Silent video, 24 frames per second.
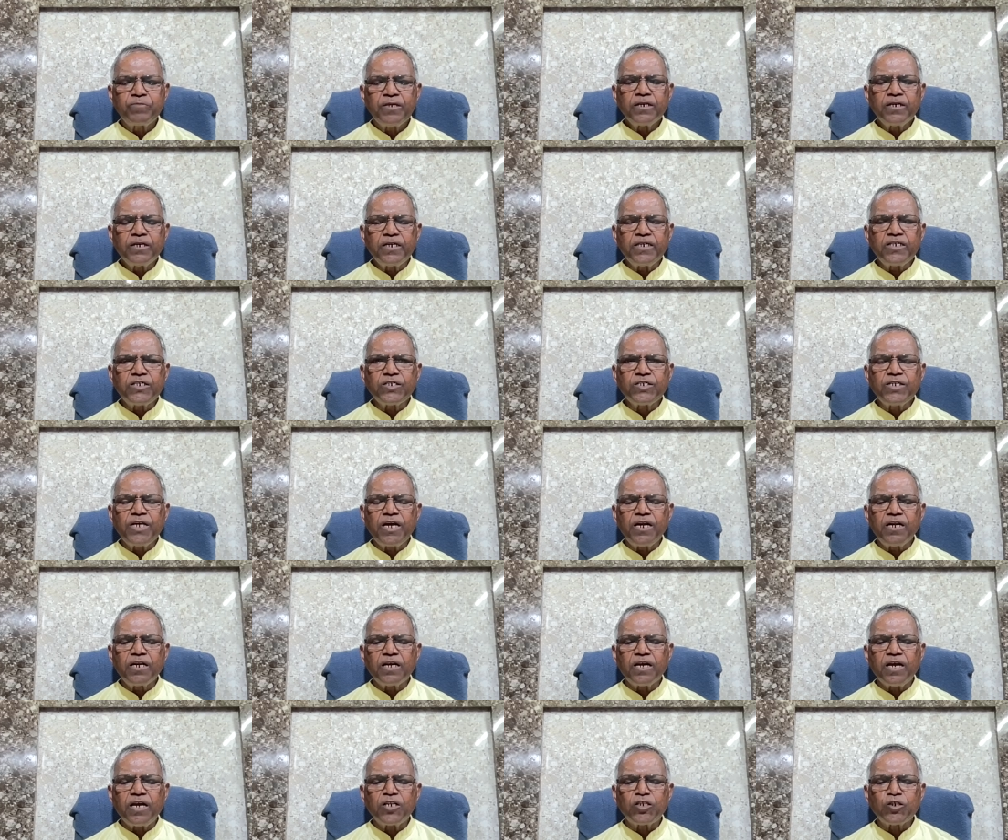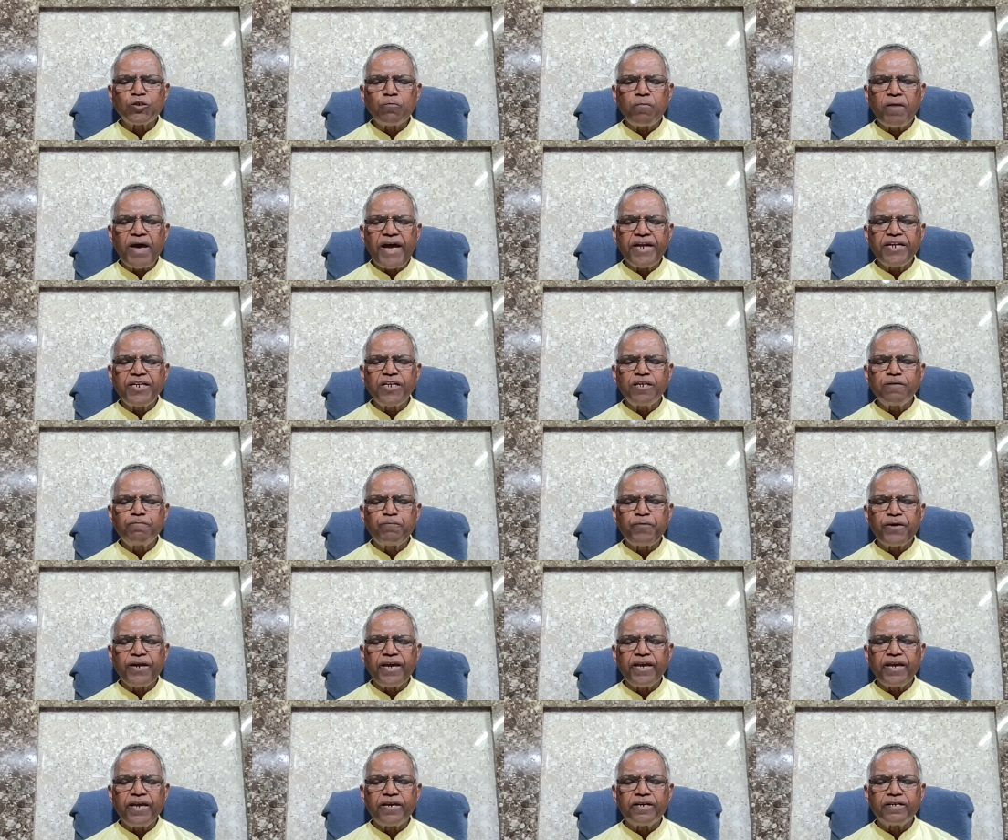Christian charismatic
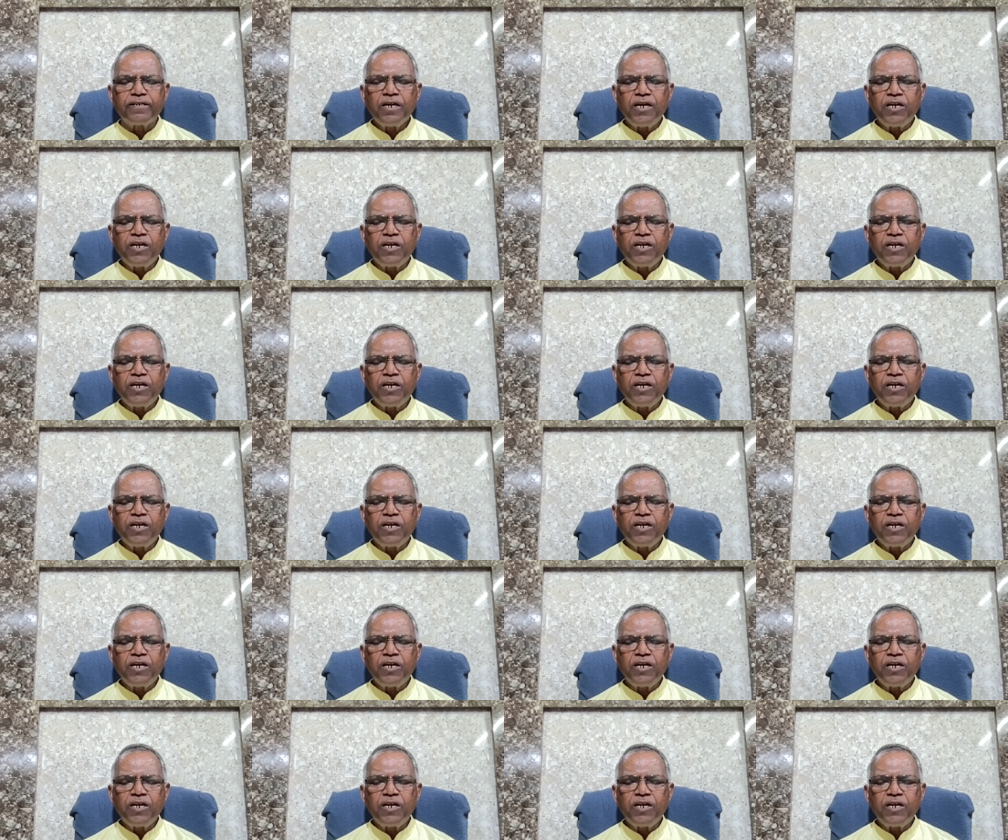prayer